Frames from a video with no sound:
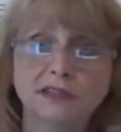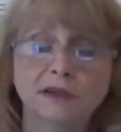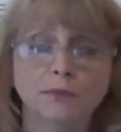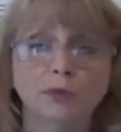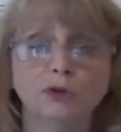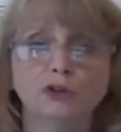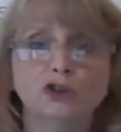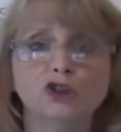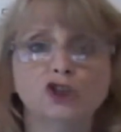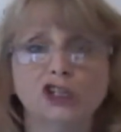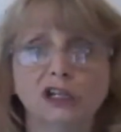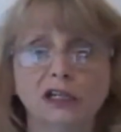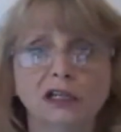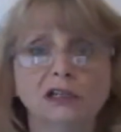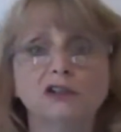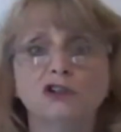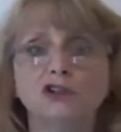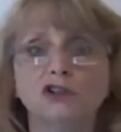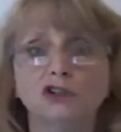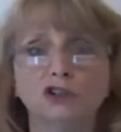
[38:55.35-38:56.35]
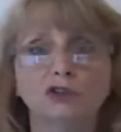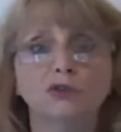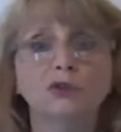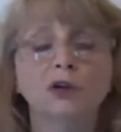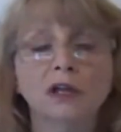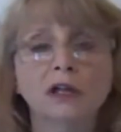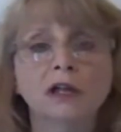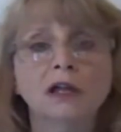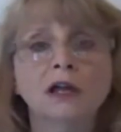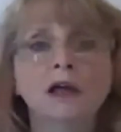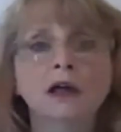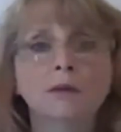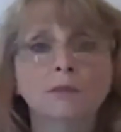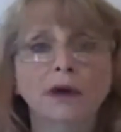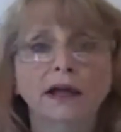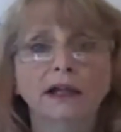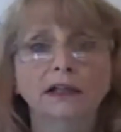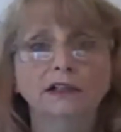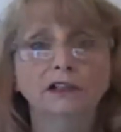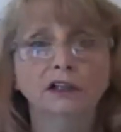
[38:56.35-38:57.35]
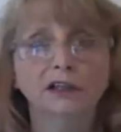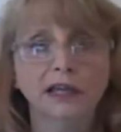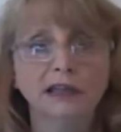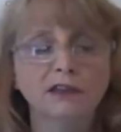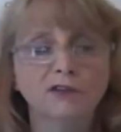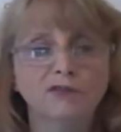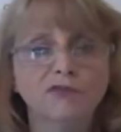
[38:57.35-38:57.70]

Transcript: off the symbols sheet too, but